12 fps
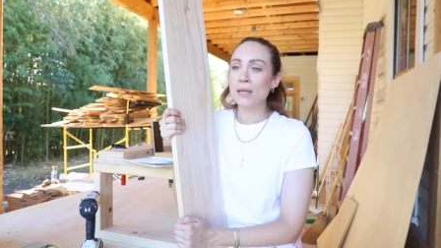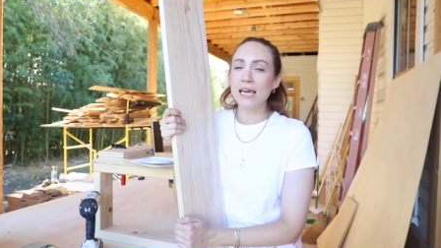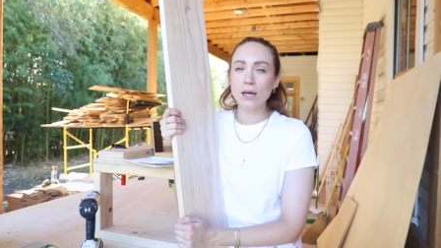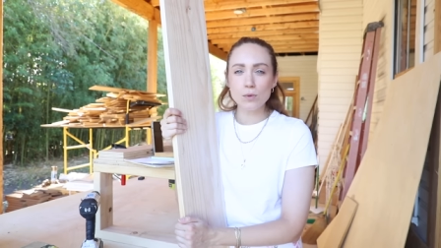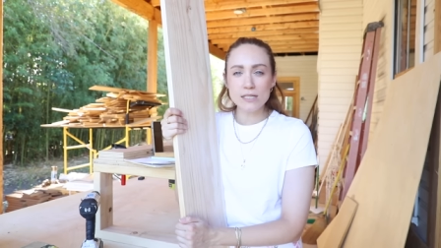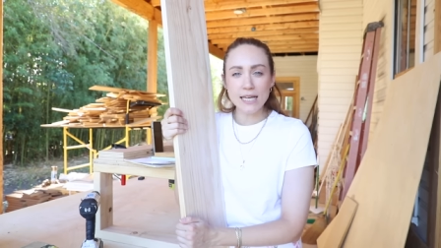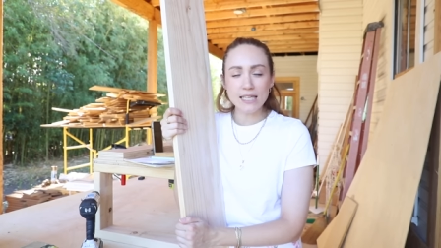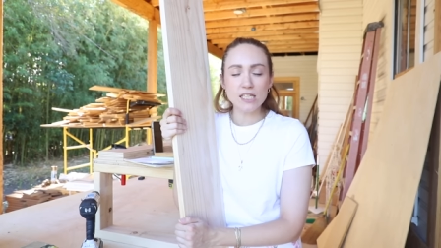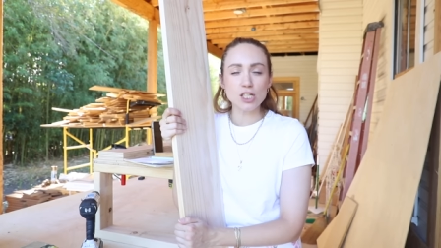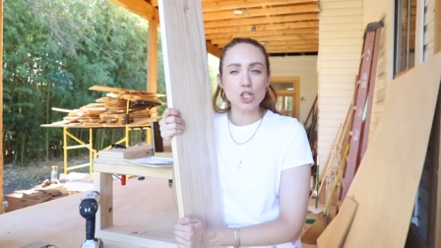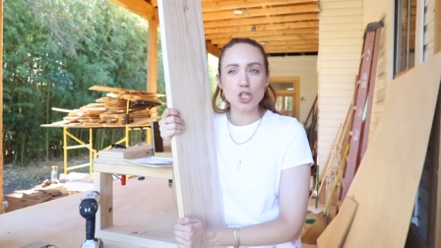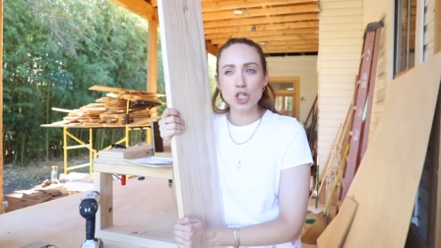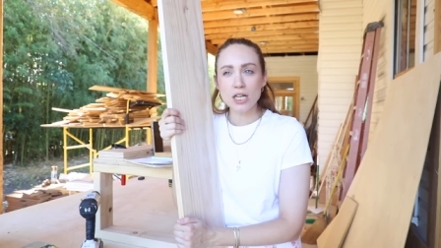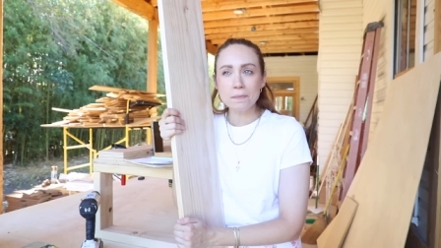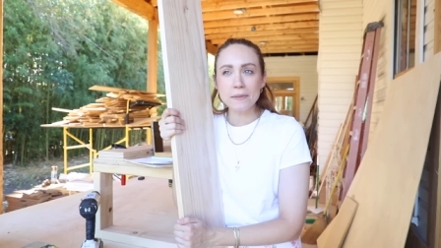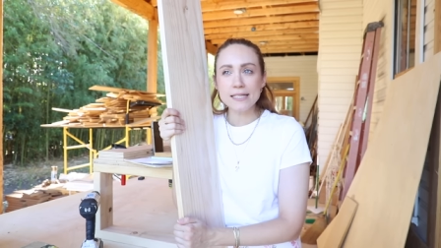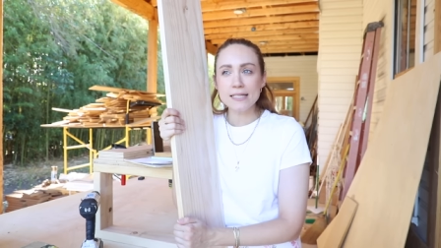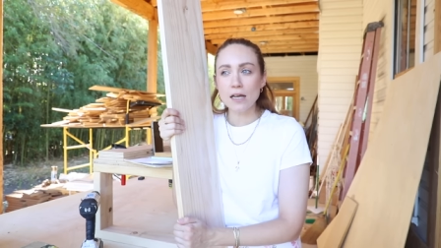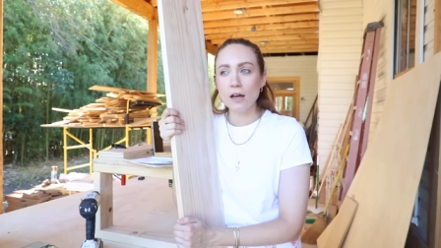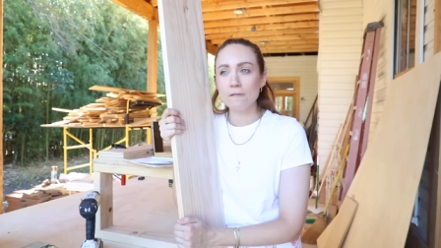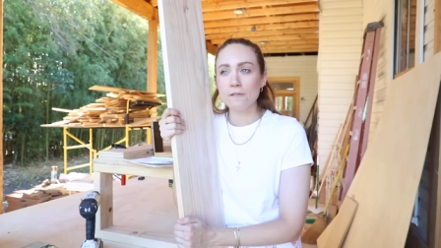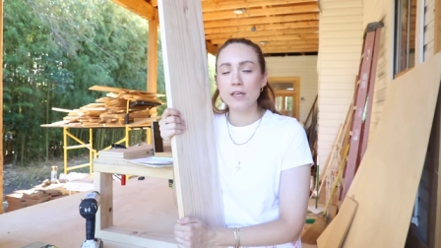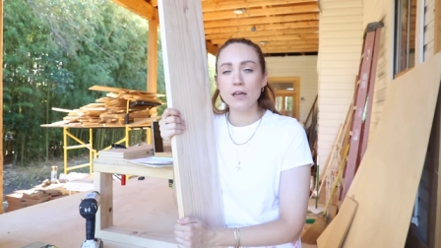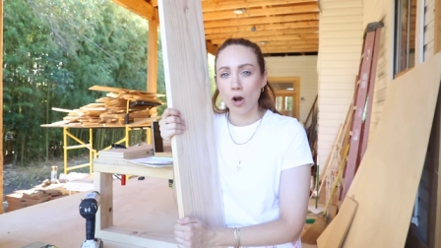It was like the cheapest
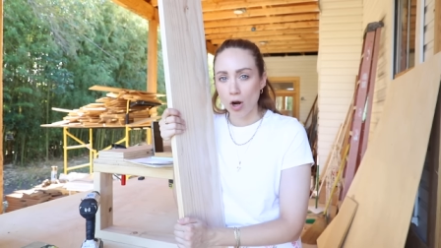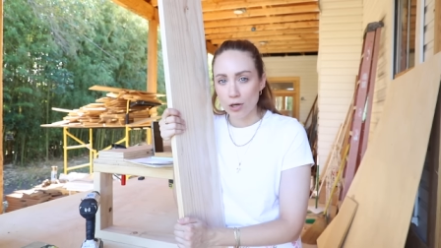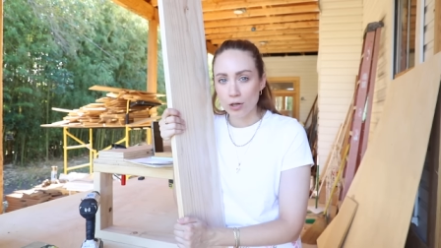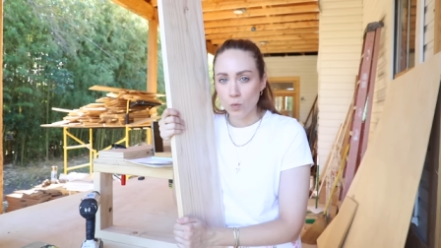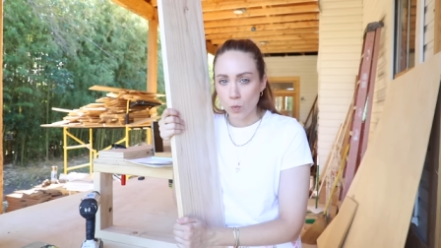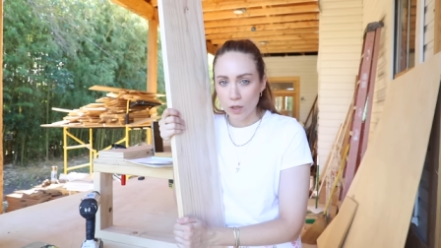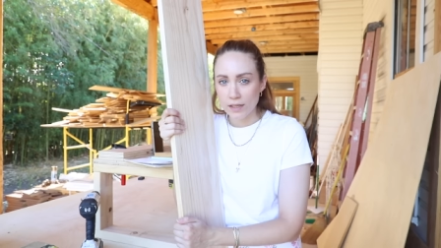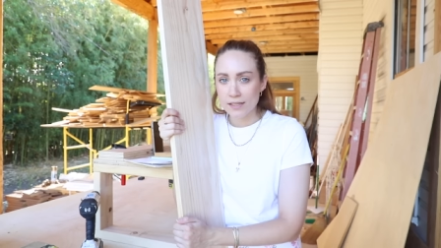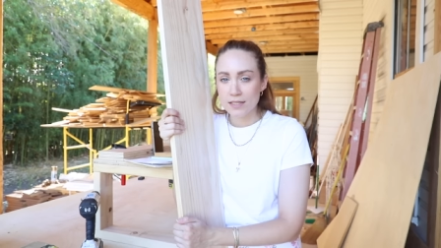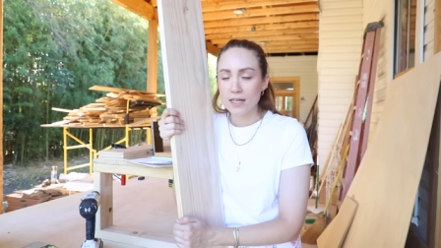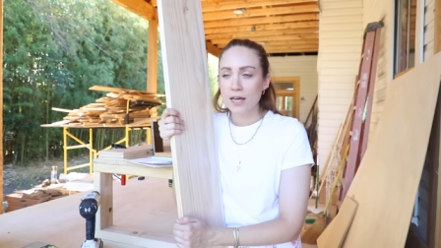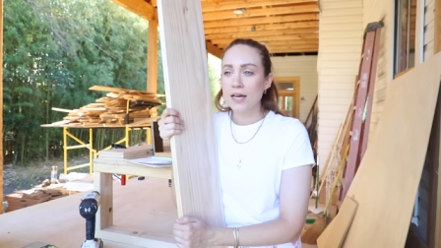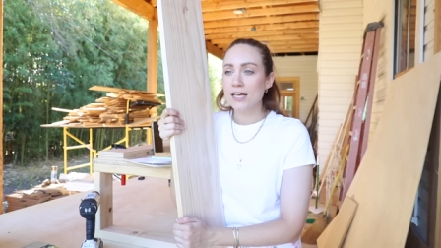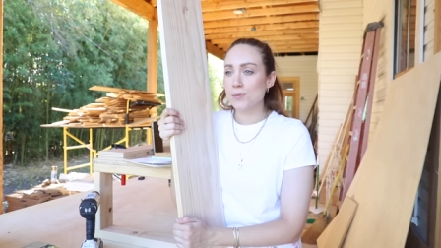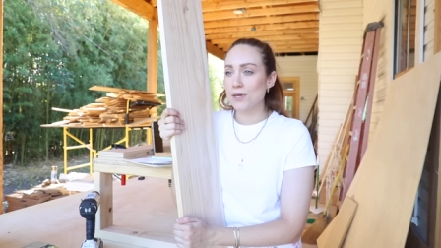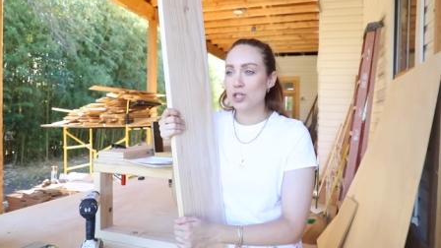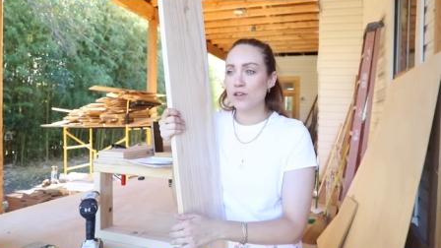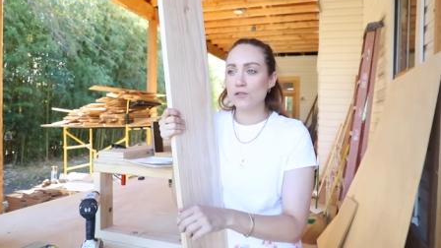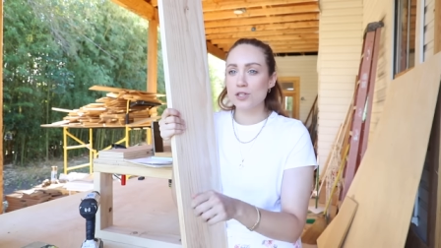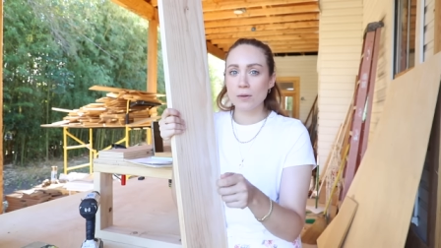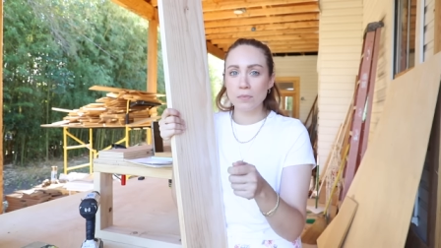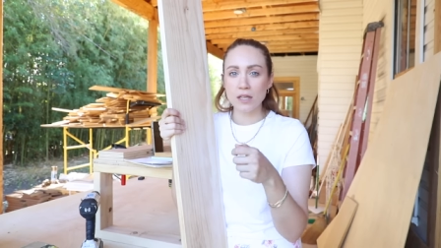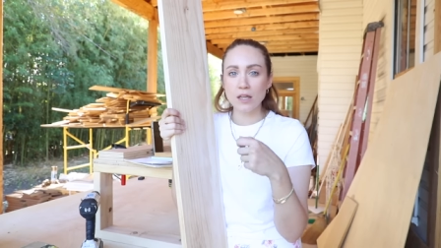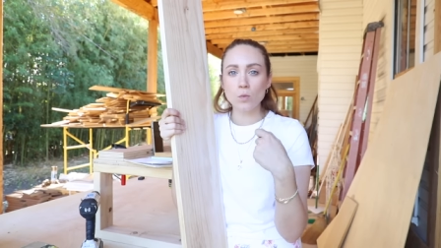of the harder woods, especially for
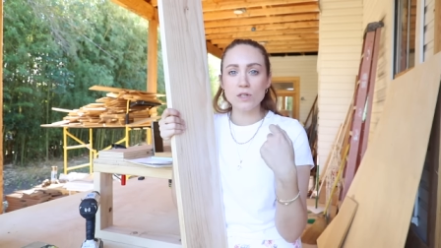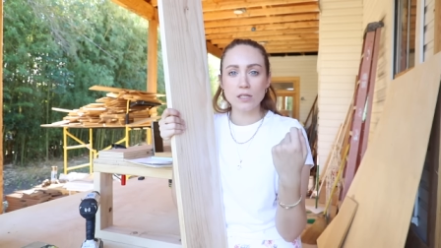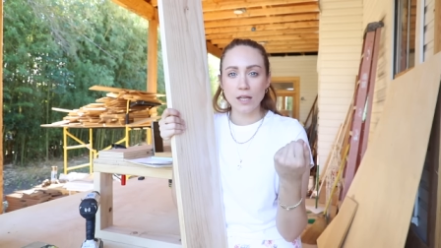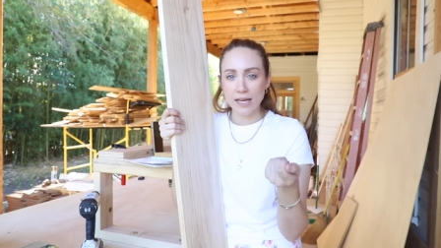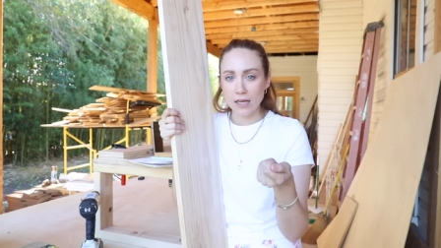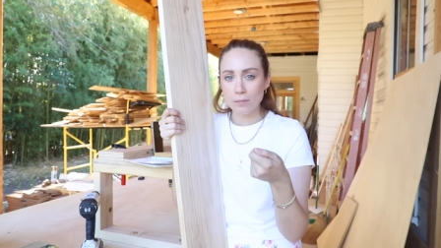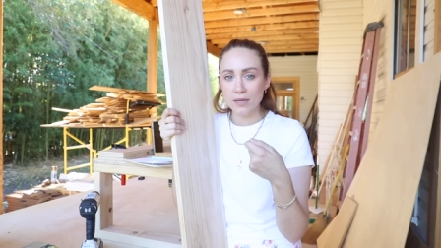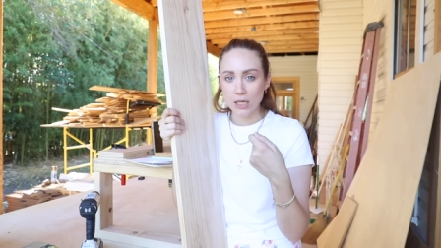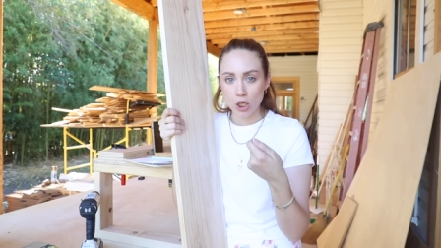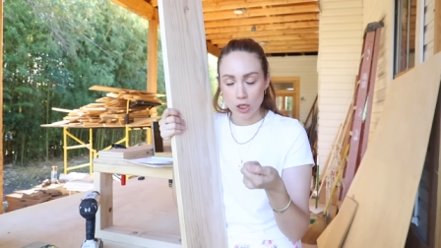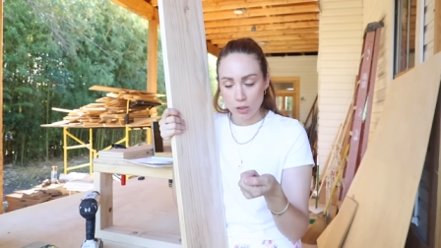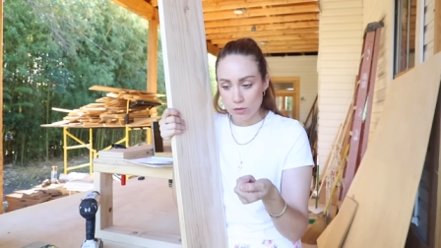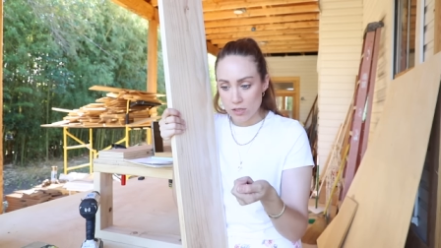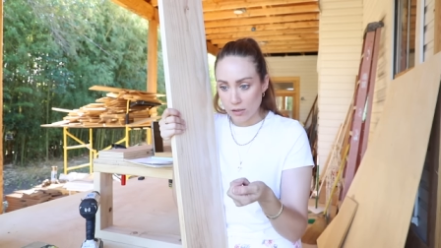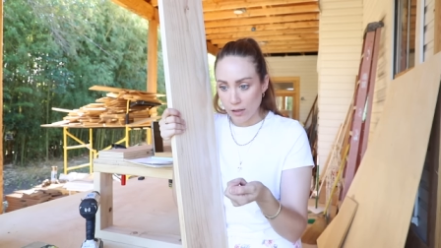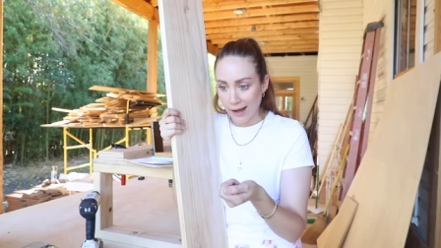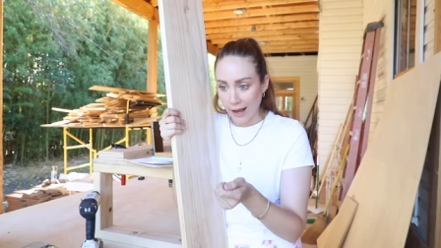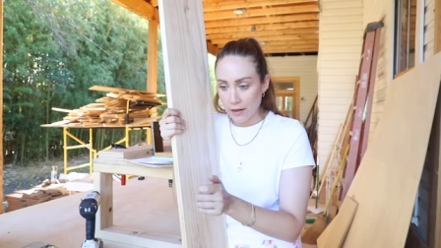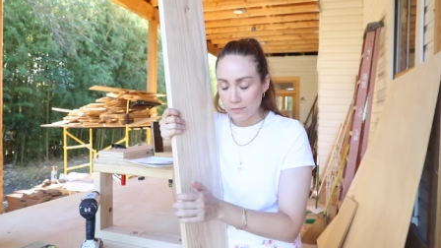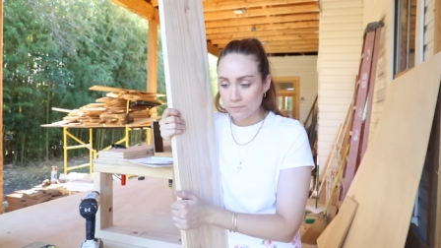something that was like being used a lot.